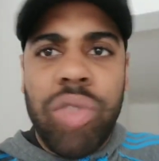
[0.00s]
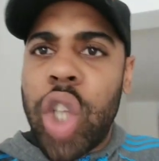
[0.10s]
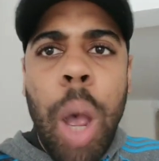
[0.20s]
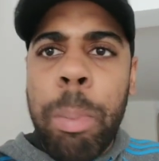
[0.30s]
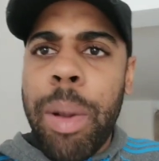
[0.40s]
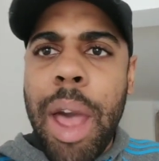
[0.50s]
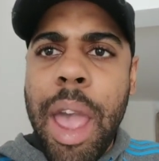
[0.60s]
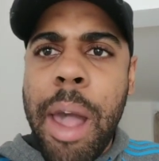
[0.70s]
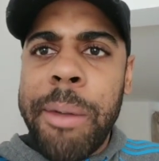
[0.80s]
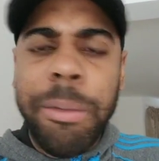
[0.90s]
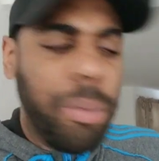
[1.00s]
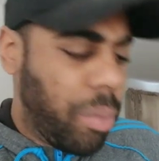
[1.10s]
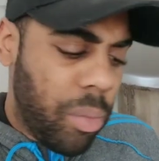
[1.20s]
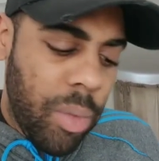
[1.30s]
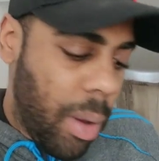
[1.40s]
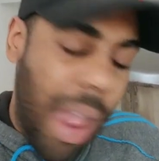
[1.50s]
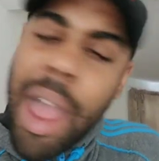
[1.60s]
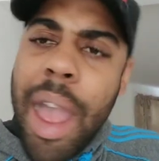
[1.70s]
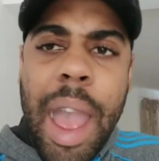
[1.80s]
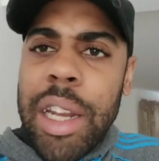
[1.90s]
Top player.
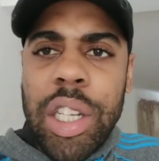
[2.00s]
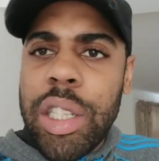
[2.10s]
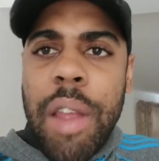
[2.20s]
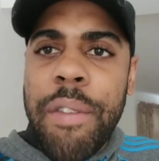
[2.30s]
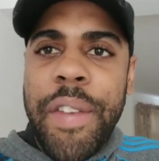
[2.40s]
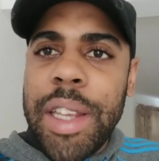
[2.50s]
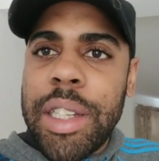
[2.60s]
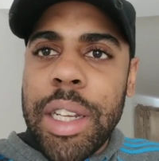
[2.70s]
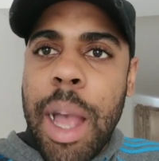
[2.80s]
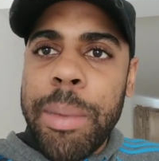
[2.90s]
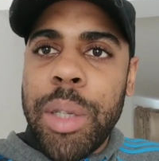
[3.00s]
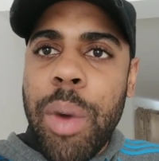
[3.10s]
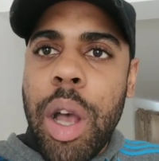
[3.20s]
And I just don't think he's going to come to